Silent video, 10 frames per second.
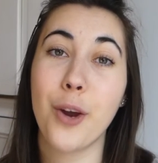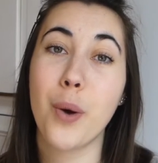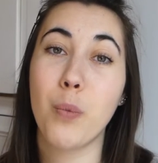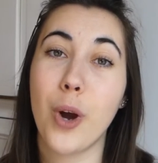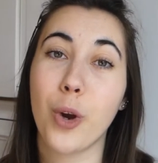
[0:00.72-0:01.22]

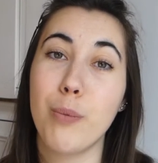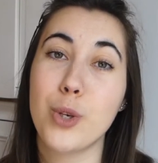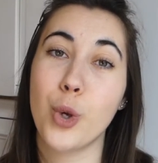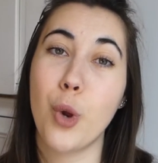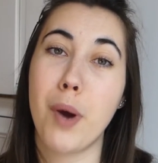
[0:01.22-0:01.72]
and welcome
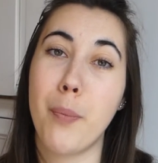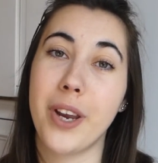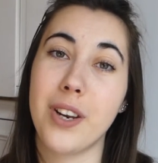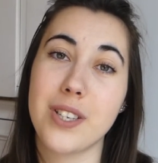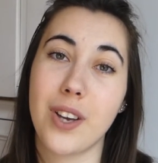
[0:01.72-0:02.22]
to my
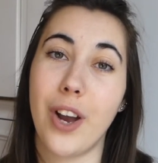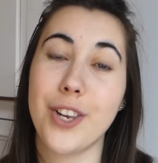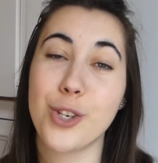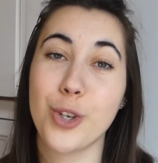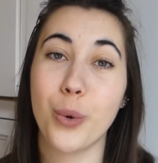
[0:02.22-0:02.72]
beginner's guide
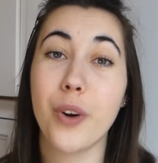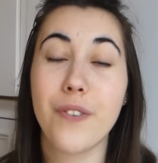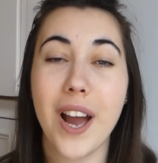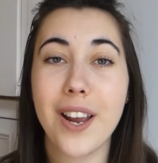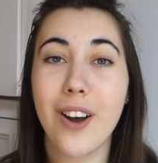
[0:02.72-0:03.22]
to
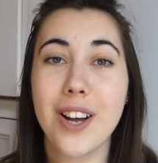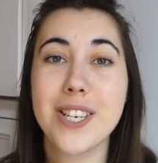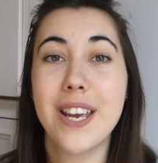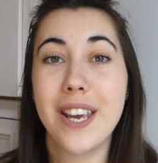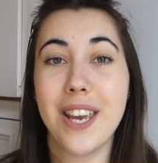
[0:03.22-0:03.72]
Vanguard.
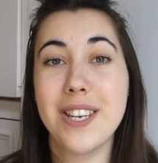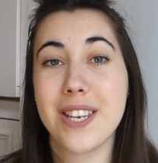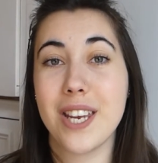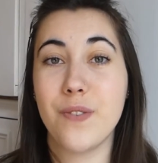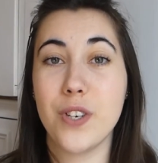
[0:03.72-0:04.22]
In
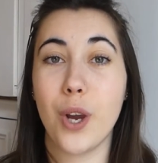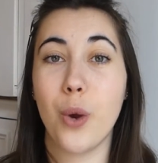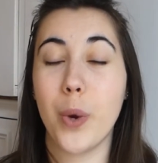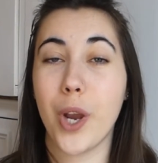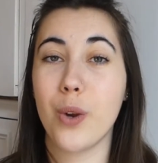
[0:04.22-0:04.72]
today's video
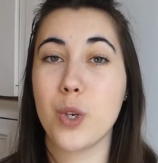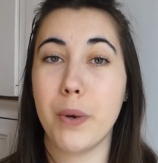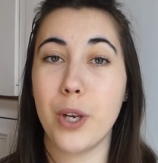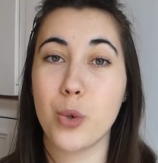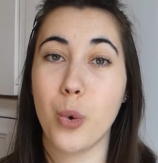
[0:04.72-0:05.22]
we're going to
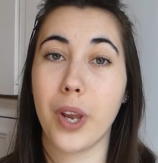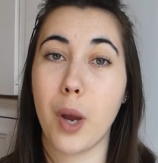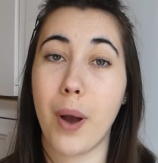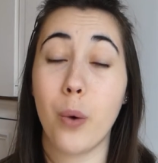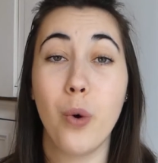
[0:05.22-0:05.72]
be talking
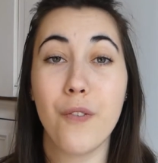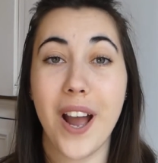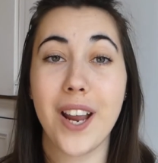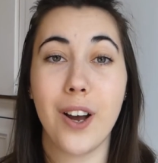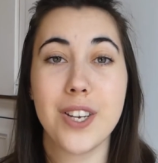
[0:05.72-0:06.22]
about what
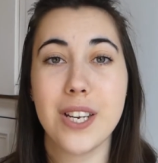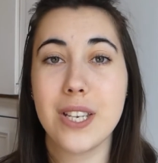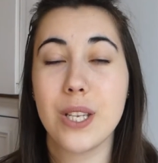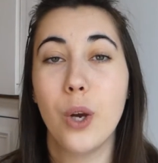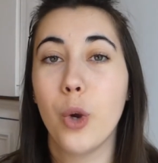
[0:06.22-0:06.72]
Vanguard
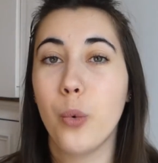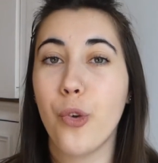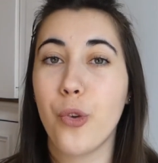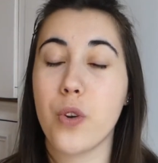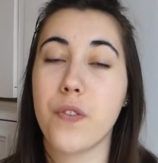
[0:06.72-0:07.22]
is, what
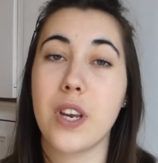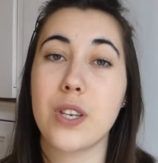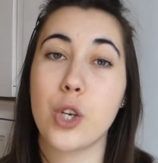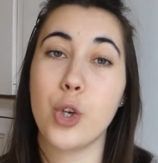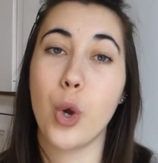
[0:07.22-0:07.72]
sort of
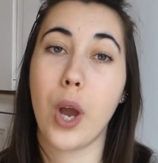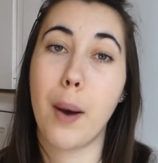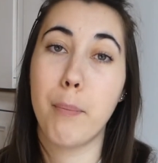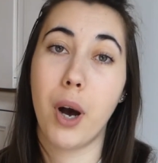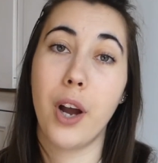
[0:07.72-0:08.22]
things you can
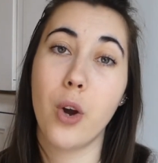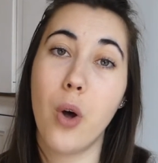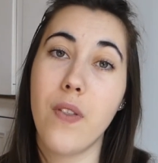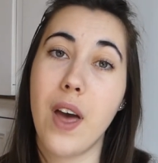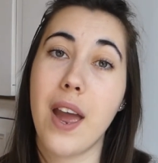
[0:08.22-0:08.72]
buy
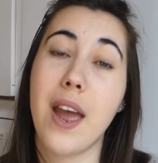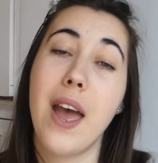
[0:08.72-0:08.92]
on there,